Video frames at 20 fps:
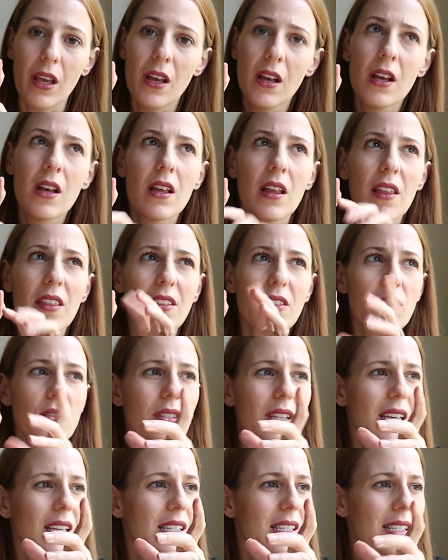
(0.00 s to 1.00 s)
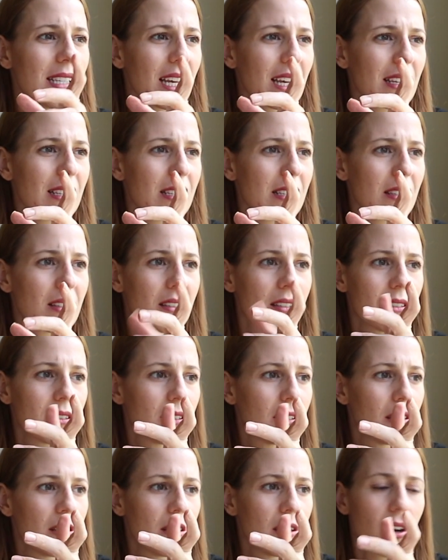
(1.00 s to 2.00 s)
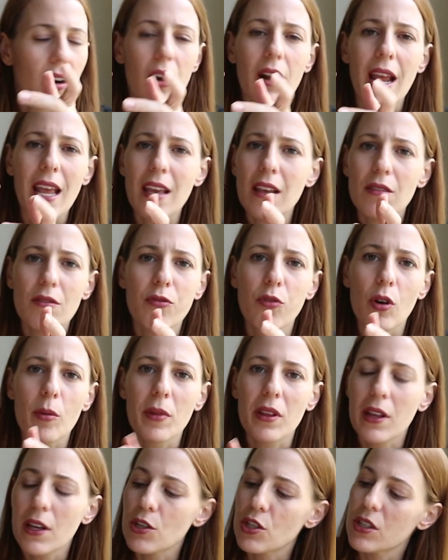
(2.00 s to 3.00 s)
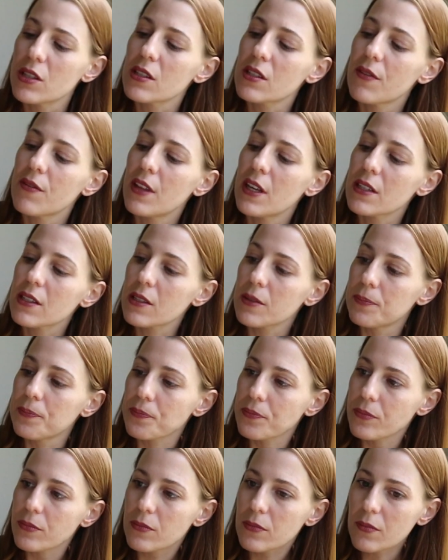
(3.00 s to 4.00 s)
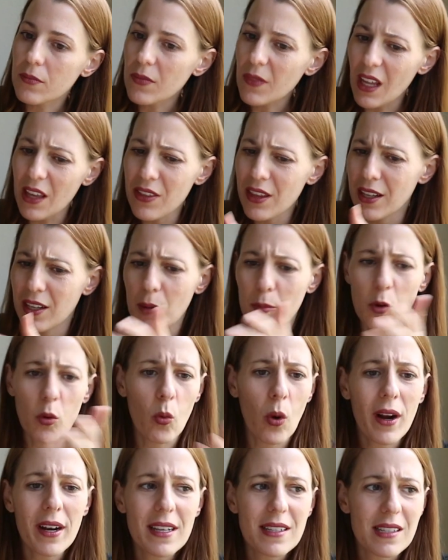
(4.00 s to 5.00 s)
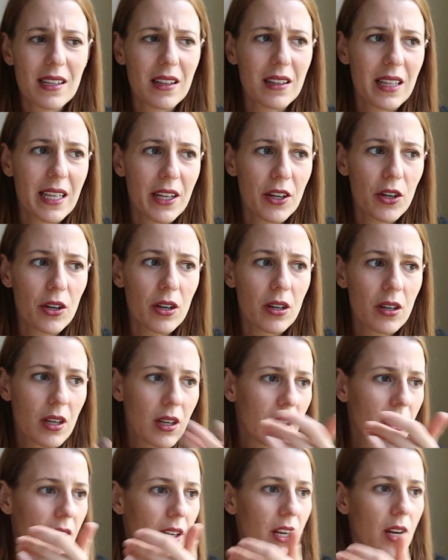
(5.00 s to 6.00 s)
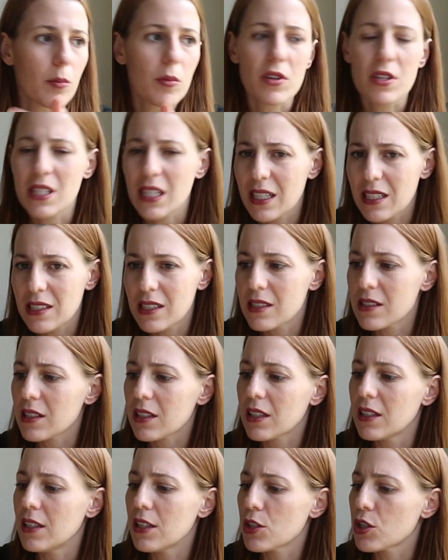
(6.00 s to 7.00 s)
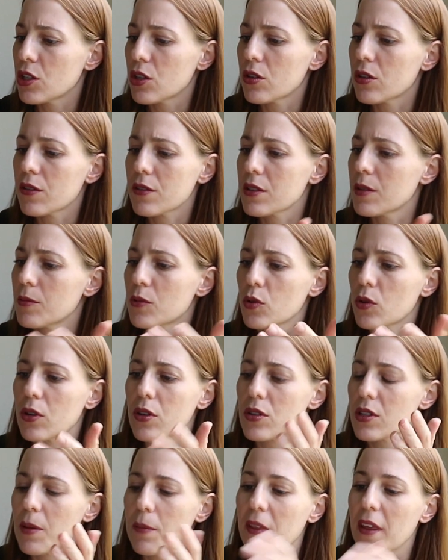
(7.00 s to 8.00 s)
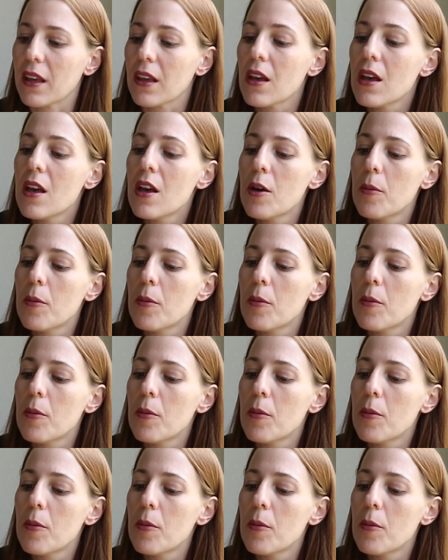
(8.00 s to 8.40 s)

I think there's like 6 or 8 formulations of this. I think number 1 is a cleaner, then number 6 is a conditioner of some sort or something.